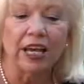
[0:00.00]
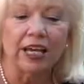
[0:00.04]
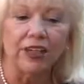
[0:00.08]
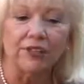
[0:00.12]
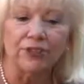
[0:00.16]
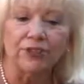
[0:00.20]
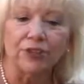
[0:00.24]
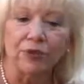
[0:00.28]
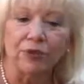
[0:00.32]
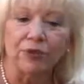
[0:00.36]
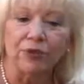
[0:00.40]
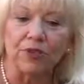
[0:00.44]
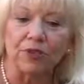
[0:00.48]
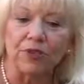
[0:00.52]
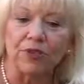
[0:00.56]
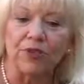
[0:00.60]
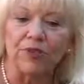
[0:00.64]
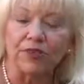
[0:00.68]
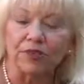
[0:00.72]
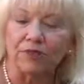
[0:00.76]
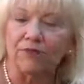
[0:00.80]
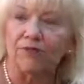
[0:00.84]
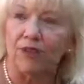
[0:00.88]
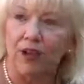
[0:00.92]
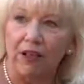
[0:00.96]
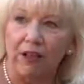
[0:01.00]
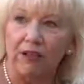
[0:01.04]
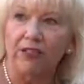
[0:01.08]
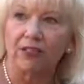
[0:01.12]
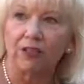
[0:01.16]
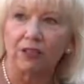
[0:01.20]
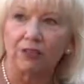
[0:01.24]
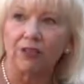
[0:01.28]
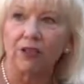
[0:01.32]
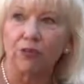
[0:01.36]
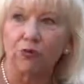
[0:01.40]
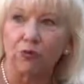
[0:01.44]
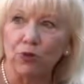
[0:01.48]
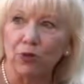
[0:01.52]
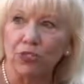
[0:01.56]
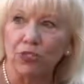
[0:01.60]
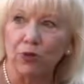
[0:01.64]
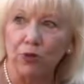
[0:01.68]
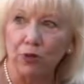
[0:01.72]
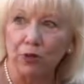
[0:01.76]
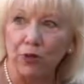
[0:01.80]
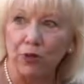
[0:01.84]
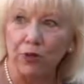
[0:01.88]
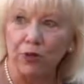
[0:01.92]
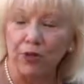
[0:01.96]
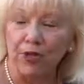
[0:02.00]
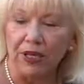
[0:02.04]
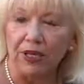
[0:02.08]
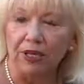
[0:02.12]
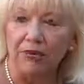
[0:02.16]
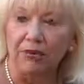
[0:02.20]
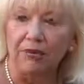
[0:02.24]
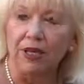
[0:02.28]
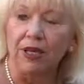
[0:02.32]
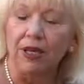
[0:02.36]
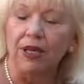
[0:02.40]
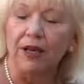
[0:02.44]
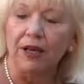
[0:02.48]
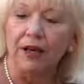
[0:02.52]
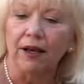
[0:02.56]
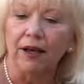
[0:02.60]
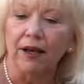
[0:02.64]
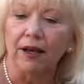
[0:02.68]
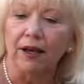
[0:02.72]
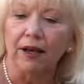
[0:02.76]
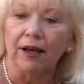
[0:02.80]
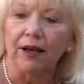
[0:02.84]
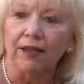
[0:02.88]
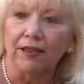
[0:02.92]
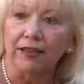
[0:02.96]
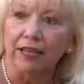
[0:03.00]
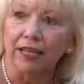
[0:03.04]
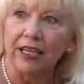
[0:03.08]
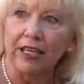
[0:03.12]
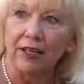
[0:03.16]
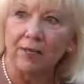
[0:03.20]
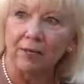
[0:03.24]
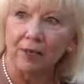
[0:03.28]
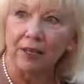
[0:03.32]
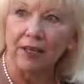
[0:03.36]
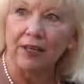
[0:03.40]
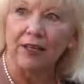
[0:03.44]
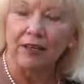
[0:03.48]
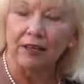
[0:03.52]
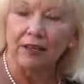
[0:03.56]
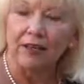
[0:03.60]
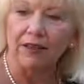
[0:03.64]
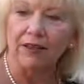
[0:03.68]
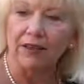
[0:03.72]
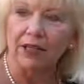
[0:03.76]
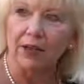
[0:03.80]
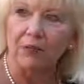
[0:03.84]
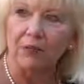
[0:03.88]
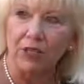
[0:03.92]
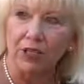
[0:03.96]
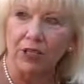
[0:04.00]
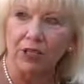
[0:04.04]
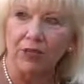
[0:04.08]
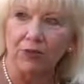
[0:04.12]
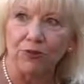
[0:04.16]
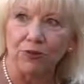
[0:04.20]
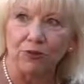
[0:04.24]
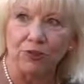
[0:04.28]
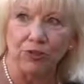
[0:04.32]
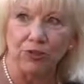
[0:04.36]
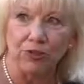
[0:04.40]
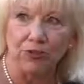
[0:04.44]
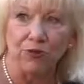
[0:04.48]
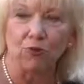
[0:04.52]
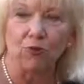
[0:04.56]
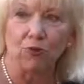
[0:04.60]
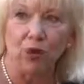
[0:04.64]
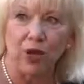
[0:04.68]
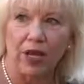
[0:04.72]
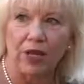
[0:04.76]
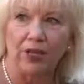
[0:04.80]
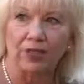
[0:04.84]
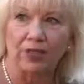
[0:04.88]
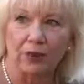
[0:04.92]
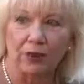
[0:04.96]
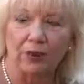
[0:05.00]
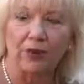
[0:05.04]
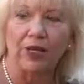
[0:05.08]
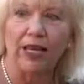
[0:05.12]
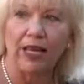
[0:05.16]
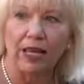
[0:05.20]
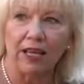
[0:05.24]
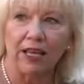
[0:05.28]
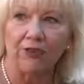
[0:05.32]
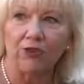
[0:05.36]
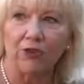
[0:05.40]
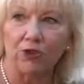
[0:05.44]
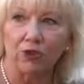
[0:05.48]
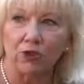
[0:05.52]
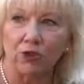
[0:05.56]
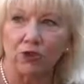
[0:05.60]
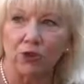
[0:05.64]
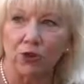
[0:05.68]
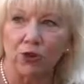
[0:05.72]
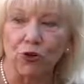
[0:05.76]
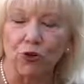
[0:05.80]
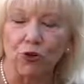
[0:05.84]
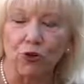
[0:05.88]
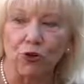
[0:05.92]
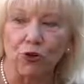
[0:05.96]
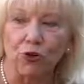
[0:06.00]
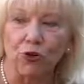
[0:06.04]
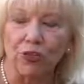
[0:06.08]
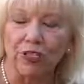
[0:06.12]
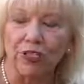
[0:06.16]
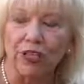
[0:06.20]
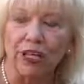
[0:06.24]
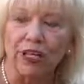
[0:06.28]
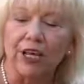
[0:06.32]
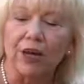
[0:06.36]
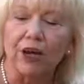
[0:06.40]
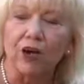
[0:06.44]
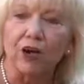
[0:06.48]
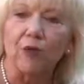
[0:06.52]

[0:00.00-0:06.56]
And so this volatility risk premium can be used as a way to enhance returns.